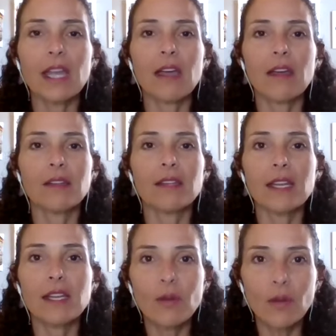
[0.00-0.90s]
and
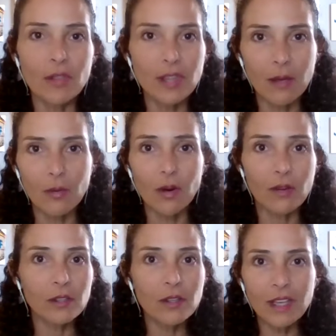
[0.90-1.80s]
that new earth that we're
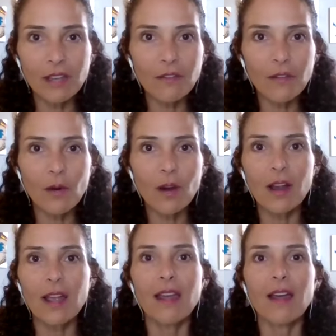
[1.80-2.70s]
all looking for.